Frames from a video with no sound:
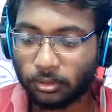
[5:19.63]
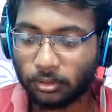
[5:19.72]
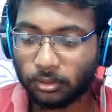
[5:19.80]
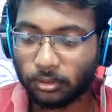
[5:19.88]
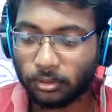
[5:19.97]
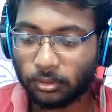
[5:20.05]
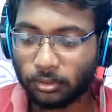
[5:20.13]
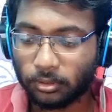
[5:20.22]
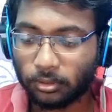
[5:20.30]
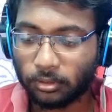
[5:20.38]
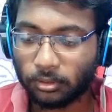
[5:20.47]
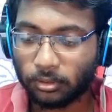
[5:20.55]

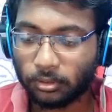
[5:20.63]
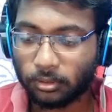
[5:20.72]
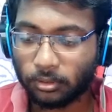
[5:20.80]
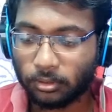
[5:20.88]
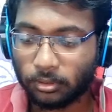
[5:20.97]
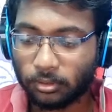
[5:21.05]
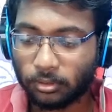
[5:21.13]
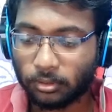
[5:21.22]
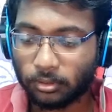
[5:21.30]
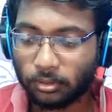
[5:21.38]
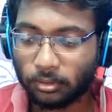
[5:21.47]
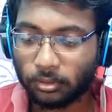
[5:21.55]

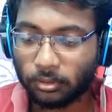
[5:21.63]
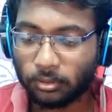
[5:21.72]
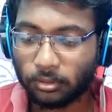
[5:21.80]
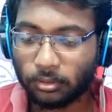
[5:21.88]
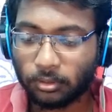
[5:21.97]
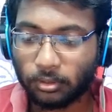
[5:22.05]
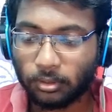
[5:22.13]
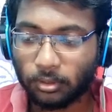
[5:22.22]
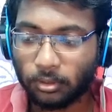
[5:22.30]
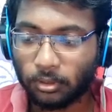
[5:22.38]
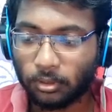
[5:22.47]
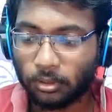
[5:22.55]

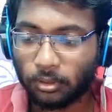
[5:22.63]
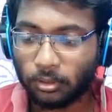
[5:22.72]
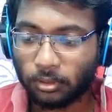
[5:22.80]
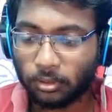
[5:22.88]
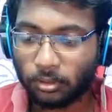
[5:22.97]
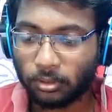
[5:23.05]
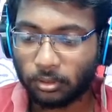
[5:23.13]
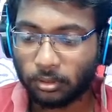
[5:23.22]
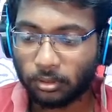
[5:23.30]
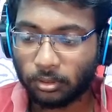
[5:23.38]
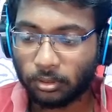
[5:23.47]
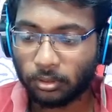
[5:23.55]

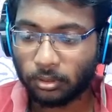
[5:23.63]
No one is speaking in this clip.